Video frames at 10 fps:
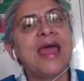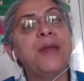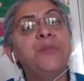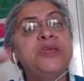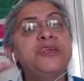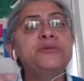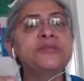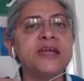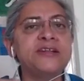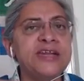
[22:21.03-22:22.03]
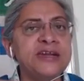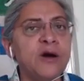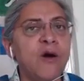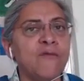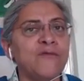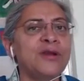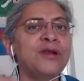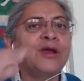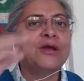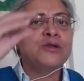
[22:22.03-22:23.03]
And we use that data often
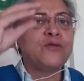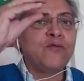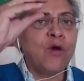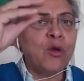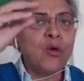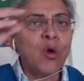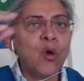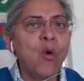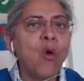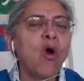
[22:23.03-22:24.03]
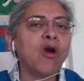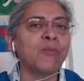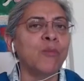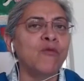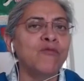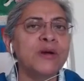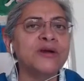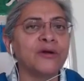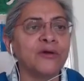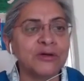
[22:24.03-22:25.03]
to follow cohort
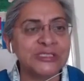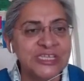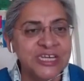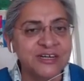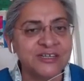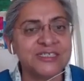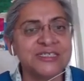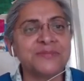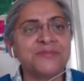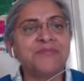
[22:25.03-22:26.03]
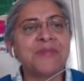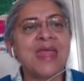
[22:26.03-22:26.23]
movement across years.